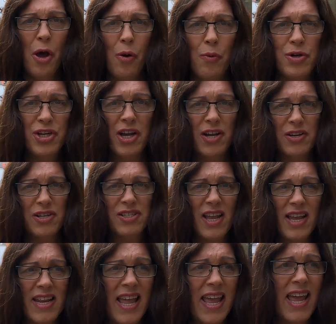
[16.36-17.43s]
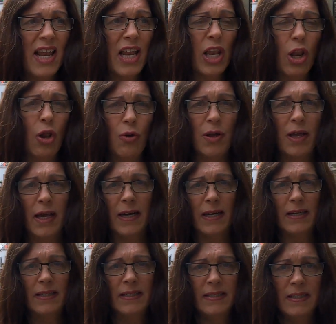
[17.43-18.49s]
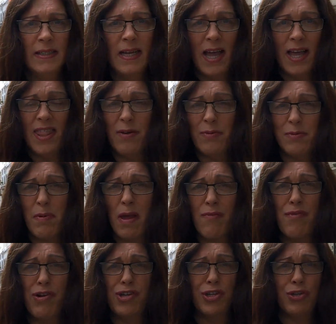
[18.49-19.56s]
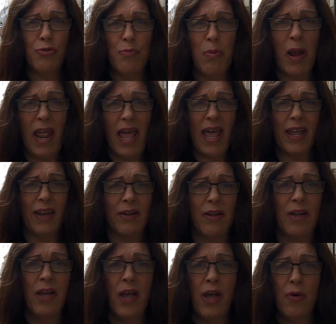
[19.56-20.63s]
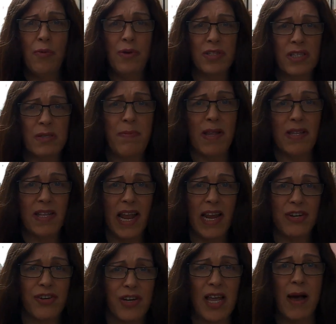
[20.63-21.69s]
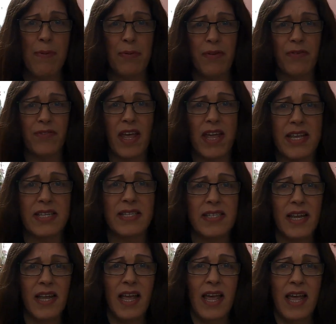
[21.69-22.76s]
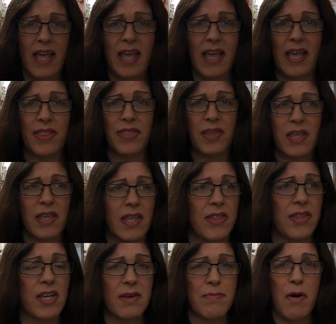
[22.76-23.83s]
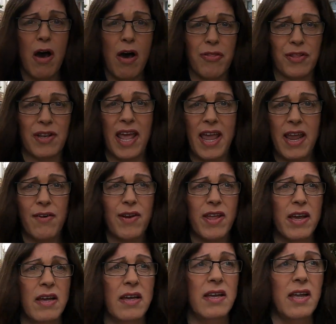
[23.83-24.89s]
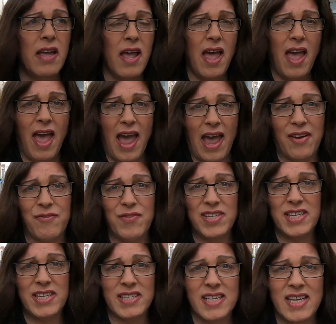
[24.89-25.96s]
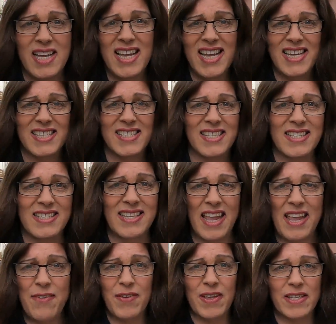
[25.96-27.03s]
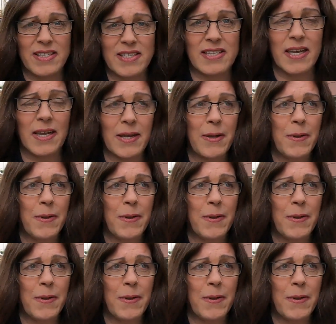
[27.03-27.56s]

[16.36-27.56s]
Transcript: I wish I could have stayed here longer. That was my original plan, was to spend an extra couple of days in, in the Carmarthen area and visit St David's.